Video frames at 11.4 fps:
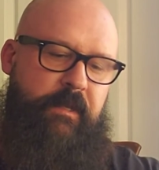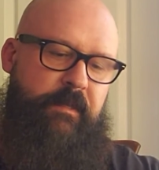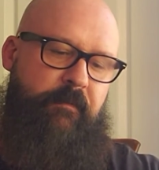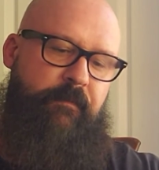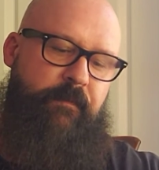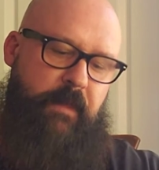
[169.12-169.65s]
It's a
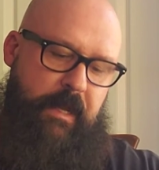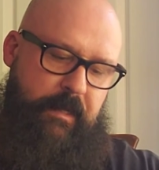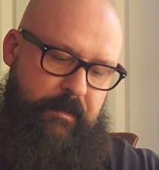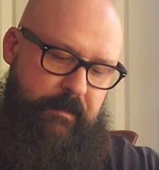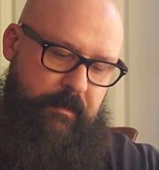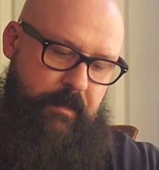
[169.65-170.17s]

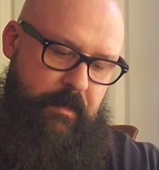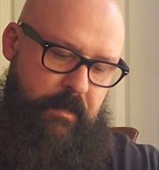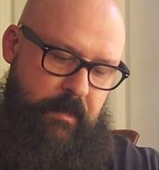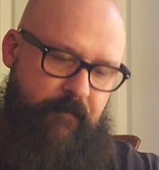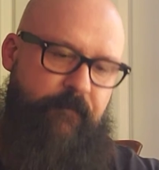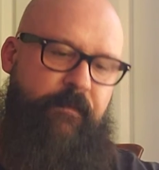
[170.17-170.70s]
Flex
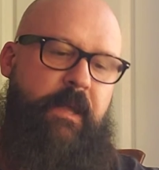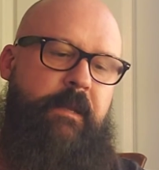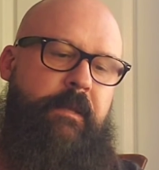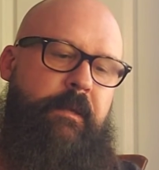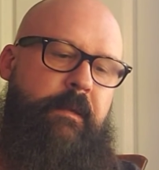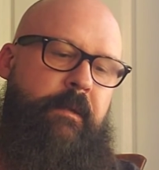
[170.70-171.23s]

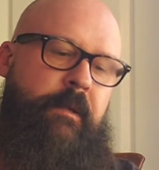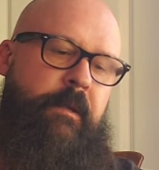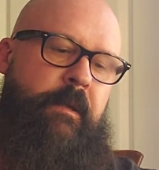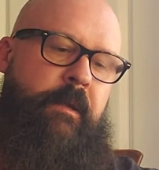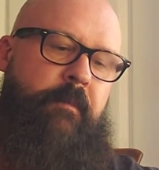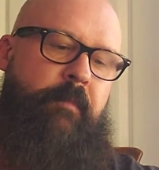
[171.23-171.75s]
Fit
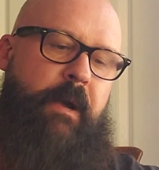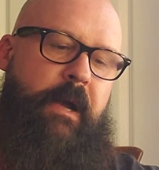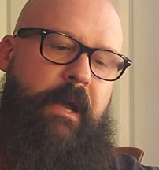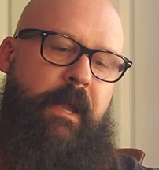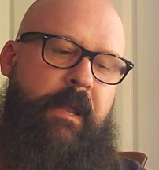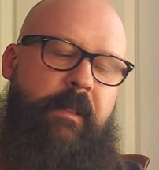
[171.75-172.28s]

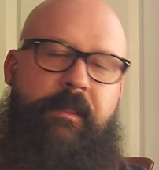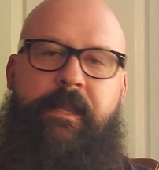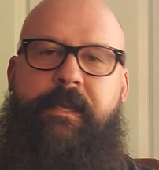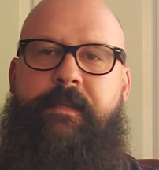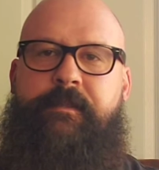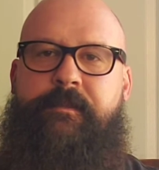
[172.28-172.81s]
by
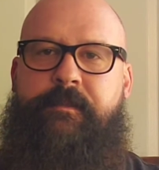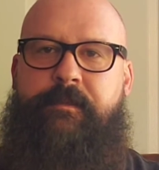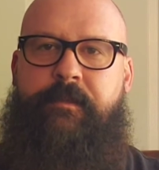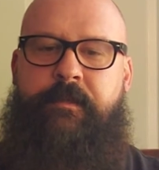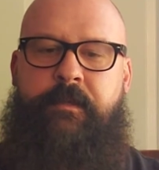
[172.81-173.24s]
Lids.